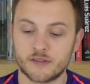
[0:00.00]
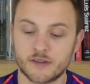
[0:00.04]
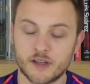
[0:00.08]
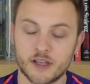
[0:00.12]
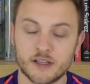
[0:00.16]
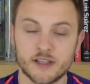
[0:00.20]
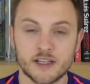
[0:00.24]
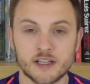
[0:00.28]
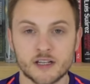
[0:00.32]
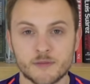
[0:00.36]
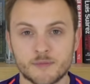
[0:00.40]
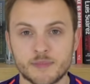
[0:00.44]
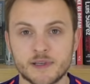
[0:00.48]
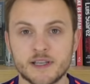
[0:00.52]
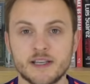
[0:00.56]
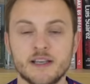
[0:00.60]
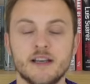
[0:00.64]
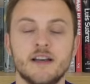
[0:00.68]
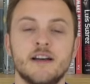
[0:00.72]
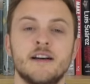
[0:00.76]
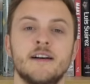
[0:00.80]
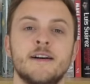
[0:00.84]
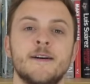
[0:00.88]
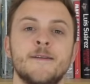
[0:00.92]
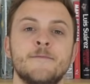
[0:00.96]
a little bit.
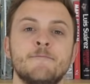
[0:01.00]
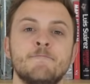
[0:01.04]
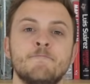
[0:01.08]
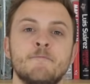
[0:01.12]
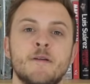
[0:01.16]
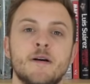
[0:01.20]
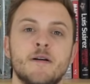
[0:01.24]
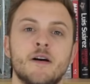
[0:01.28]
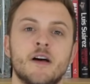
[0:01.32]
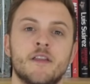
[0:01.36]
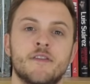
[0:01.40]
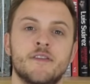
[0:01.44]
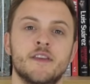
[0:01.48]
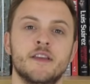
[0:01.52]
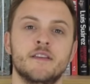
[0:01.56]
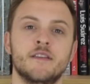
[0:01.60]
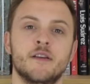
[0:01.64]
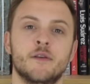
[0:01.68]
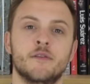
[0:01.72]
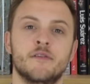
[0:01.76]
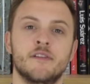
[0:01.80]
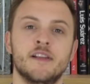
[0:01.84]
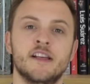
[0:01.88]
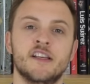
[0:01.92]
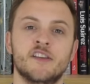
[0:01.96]
Um, I think
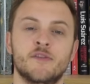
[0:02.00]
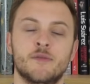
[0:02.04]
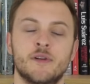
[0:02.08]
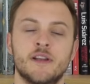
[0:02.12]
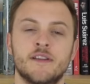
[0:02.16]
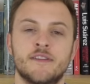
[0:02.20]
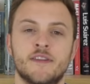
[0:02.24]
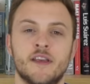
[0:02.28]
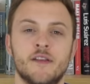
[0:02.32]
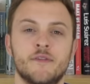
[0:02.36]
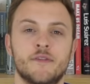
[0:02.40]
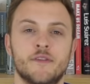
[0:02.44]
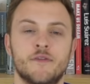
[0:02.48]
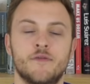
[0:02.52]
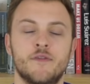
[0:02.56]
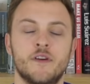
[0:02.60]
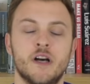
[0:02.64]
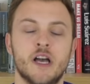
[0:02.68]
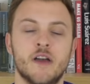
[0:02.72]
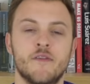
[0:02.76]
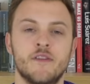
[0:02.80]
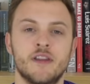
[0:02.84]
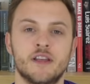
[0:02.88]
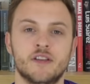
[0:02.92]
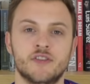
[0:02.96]
those links will
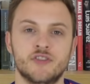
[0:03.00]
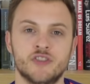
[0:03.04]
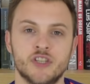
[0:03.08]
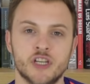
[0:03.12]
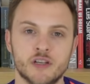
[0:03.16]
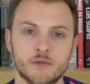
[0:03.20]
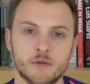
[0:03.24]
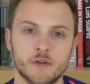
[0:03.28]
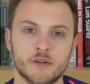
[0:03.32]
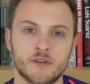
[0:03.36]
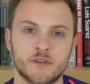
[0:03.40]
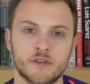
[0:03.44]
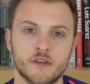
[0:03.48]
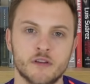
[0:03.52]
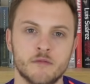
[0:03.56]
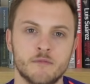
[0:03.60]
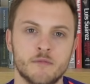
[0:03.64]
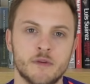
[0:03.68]
intensify in the next year or two.